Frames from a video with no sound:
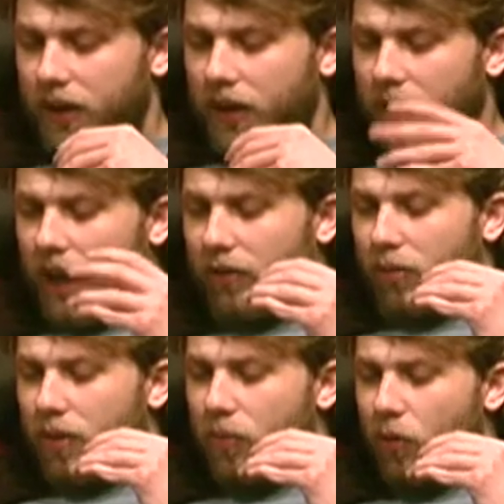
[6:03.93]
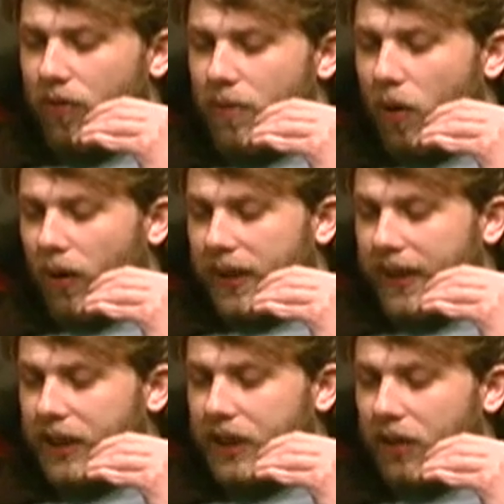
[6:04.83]
government moved to
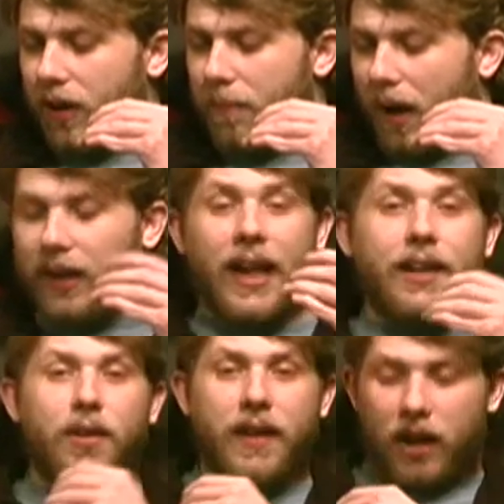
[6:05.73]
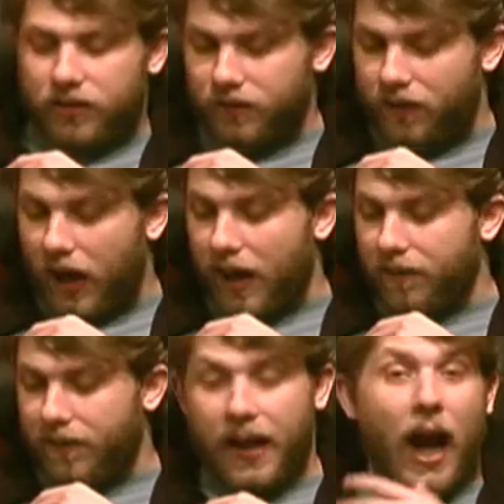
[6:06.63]
Mogadishu, and by late
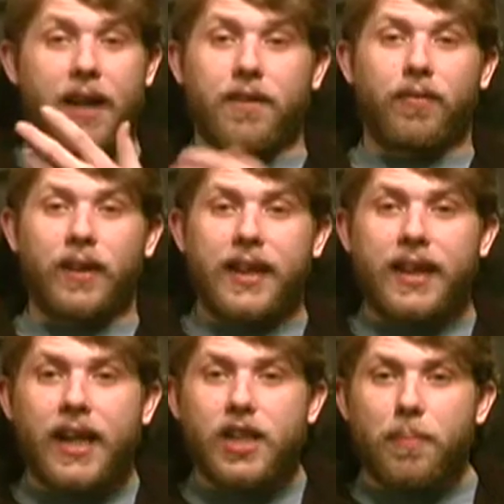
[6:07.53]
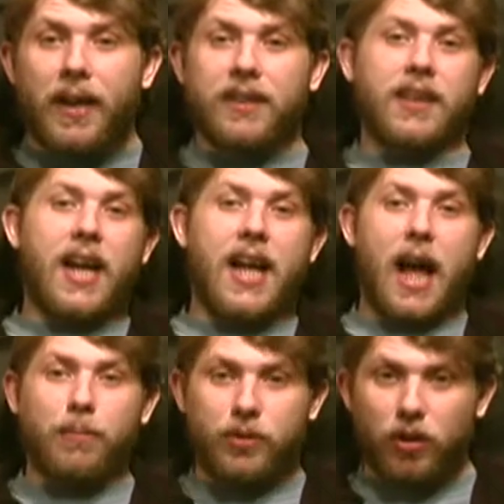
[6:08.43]
2005, they had to flee to Kenya because they had
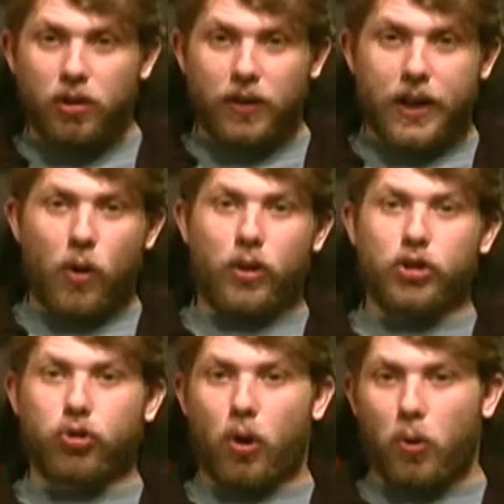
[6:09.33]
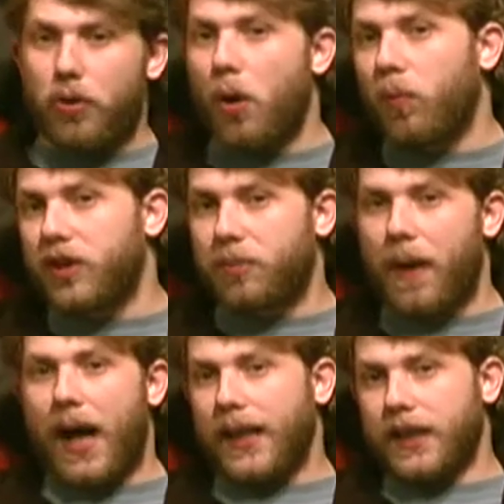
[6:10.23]
absolutely no control, no
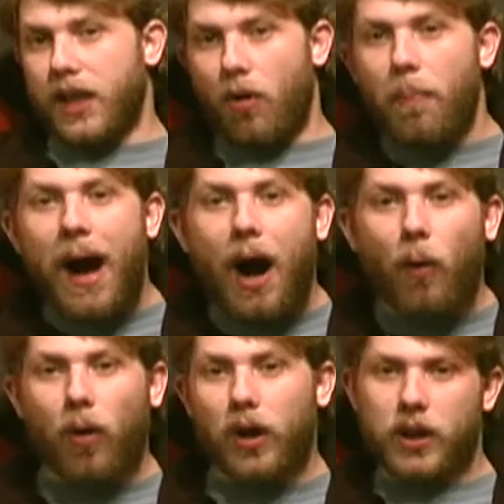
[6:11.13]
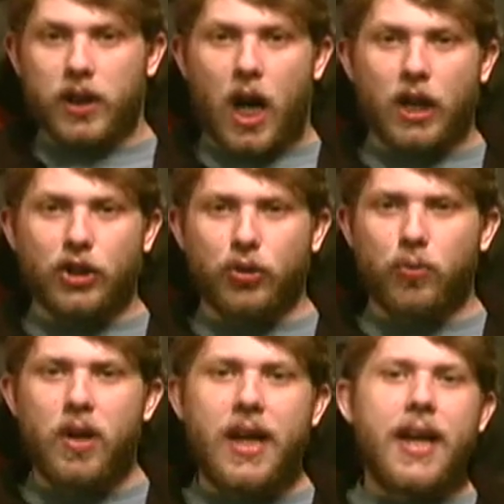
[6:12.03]
respect, and no power, and could not
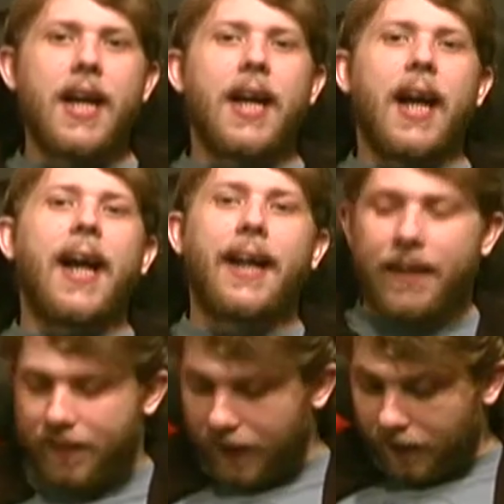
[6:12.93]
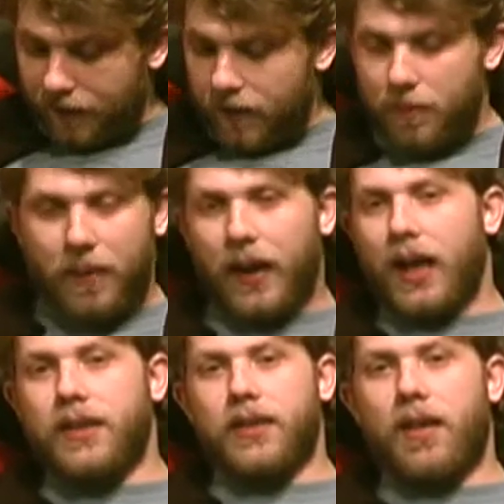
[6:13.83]
do anything
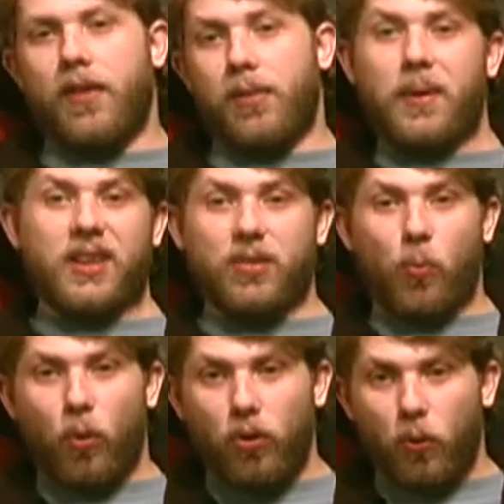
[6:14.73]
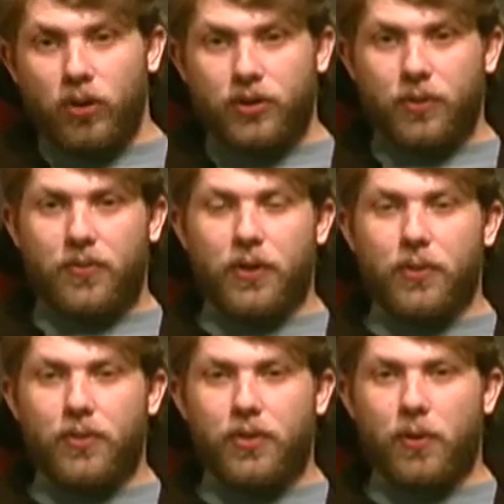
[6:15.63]
because the warlords
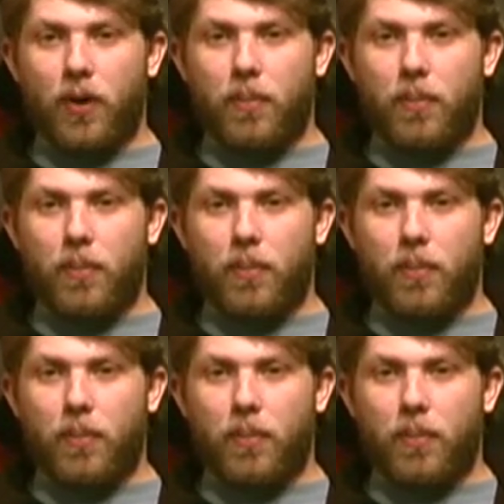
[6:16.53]
refused to